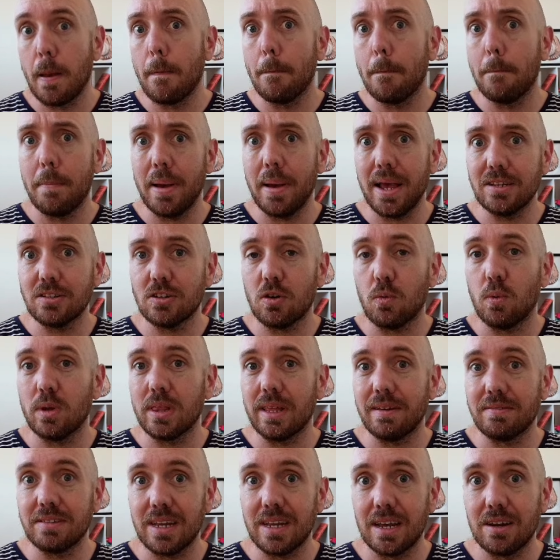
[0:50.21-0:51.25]
based on what they've
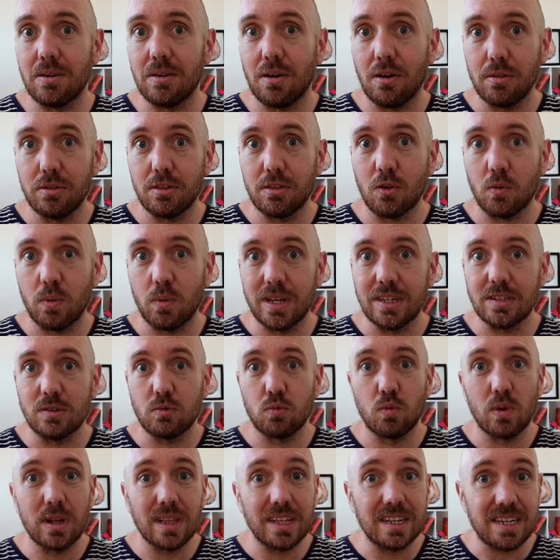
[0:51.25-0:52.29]
said on the quiz,
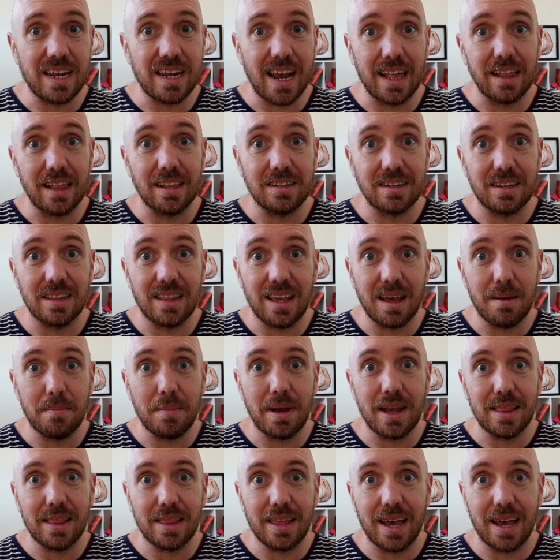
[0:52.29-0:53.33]
really tailored to them
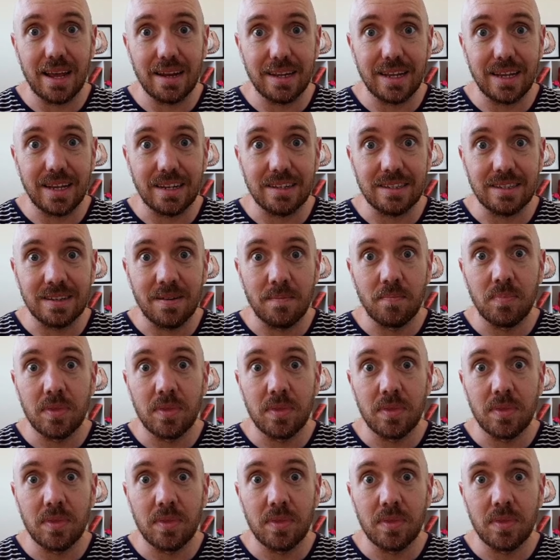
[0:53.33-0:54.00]
and their needs.